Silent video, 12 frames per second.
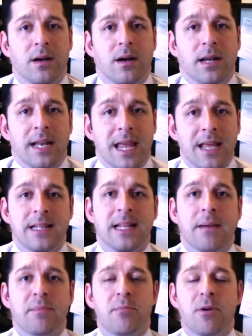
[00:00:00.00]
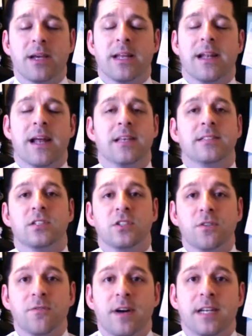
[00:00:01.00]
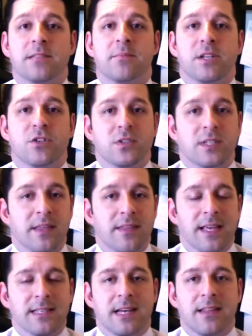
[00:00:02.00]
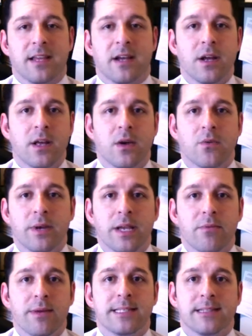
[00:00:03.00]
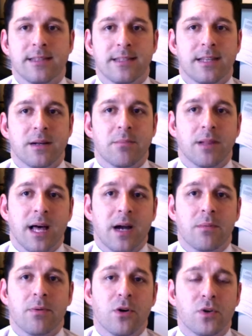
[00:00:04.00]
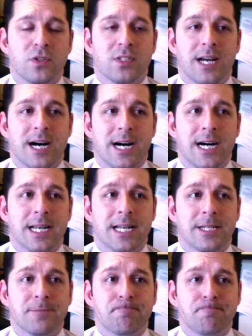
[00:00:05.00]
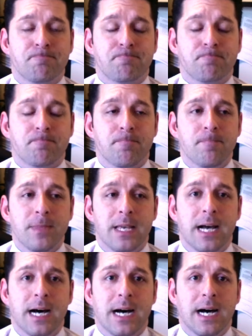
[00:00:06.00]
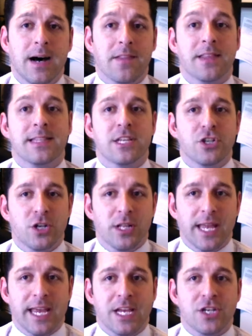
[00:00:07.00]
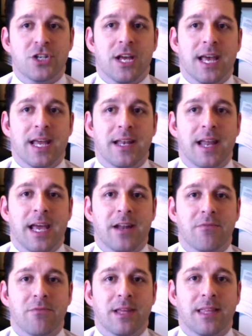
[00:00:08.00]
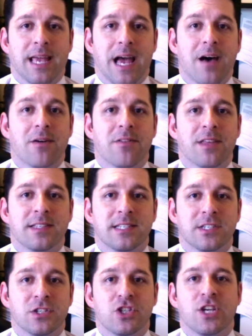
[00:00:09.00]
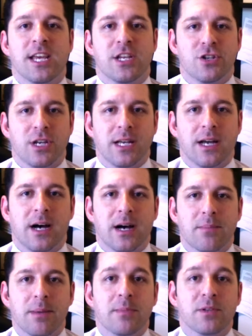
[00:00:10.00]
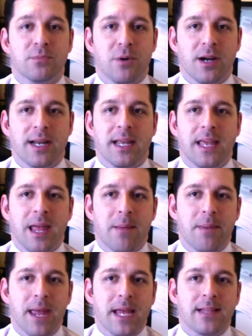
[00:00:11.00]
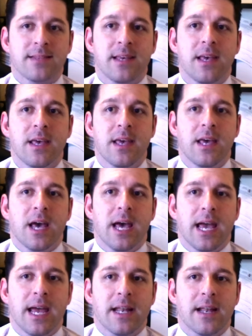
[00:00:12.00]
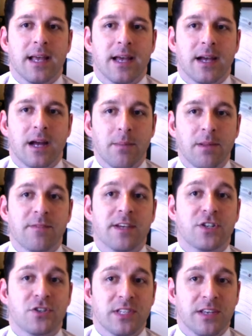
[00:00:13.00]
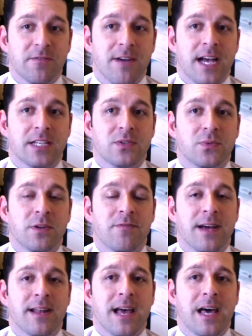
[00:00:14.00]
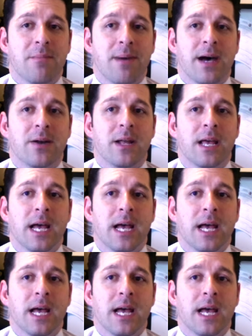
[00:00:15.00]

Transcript: an in-depth market analysis, you'll find some interesting things out there. We recently did a blog post on the digital age and really how this is changing people's marketing campaigns. And a couple of interesting facts we found out about.